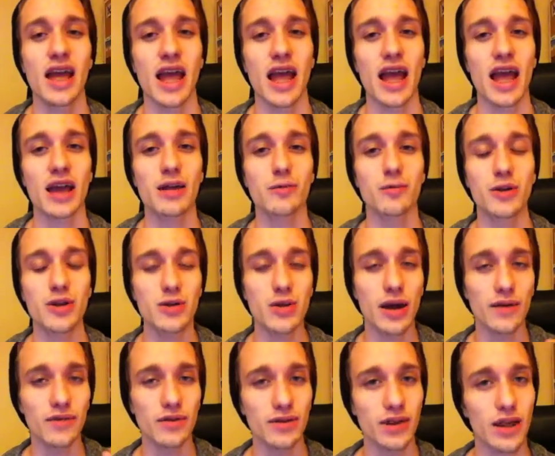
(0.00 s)
And when you
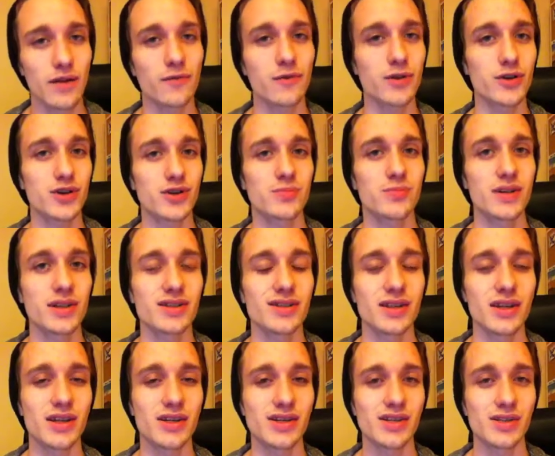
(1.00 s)
have a leveraged
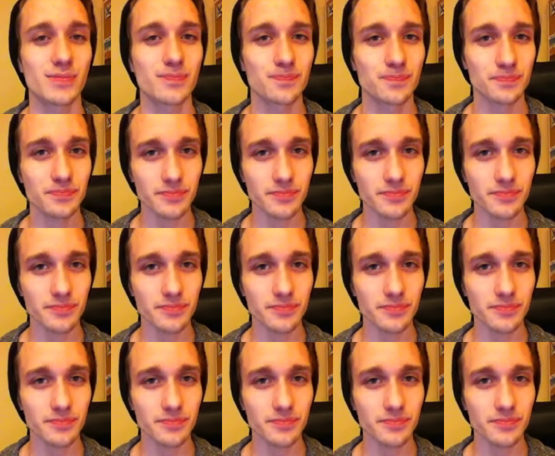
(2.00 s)
business,